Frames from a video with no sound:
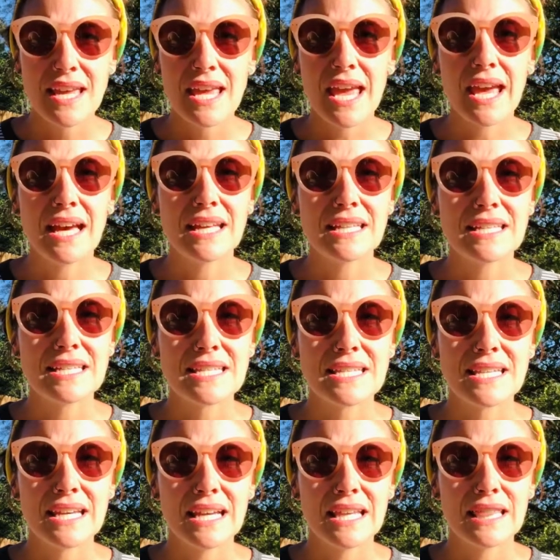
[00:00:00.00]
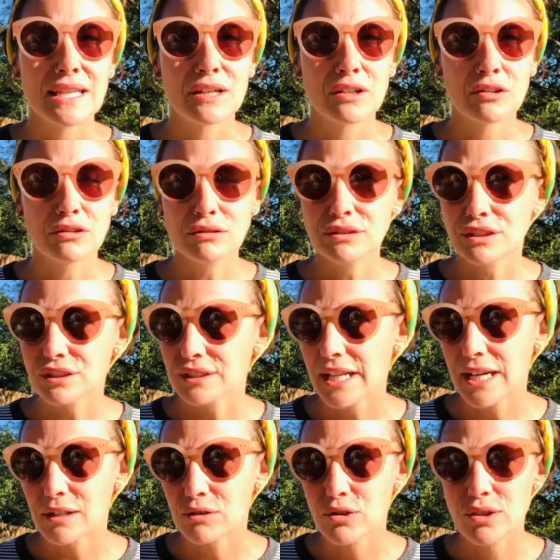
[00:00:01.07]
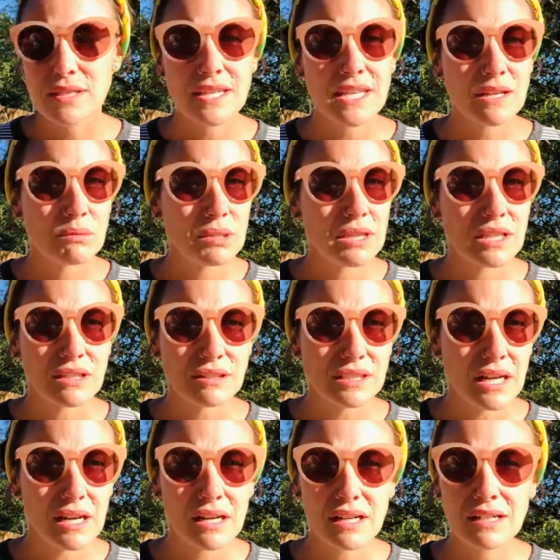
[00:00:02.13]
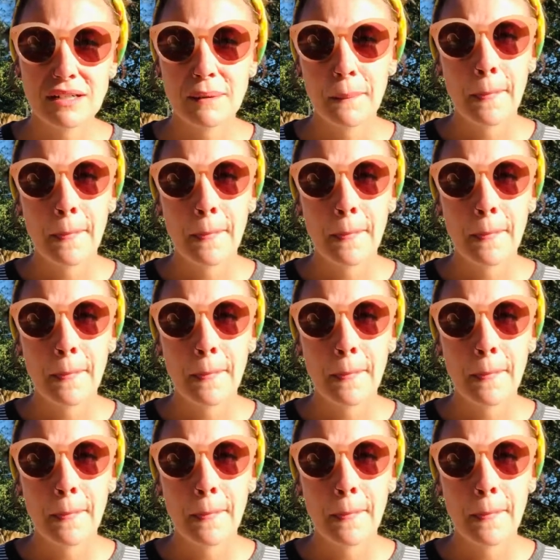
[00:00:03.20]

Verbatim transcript: and and they're older now just like when they're younger